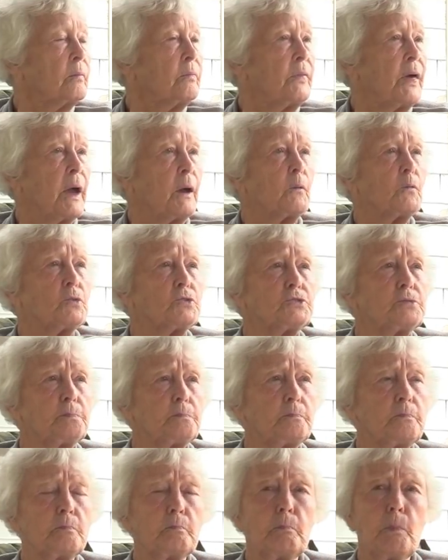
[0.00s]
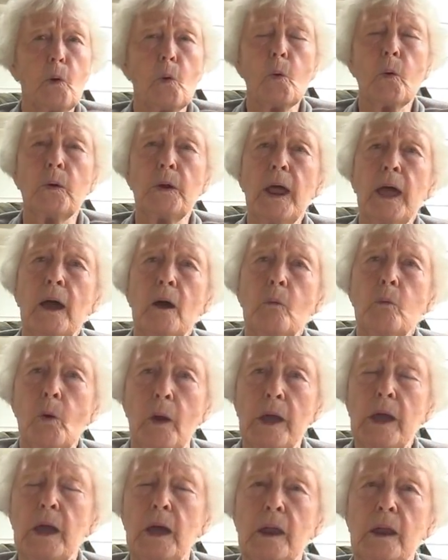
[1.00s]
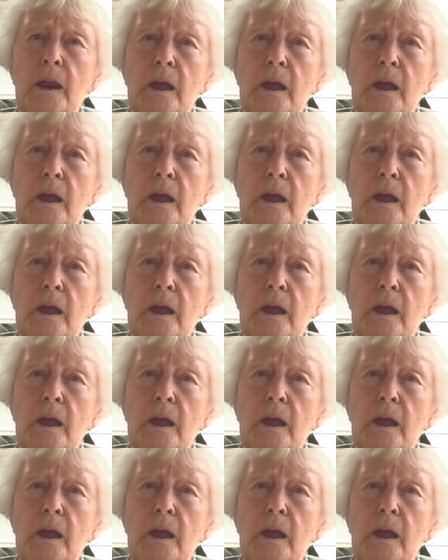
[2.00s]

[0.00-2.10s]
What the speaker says: That was born now when?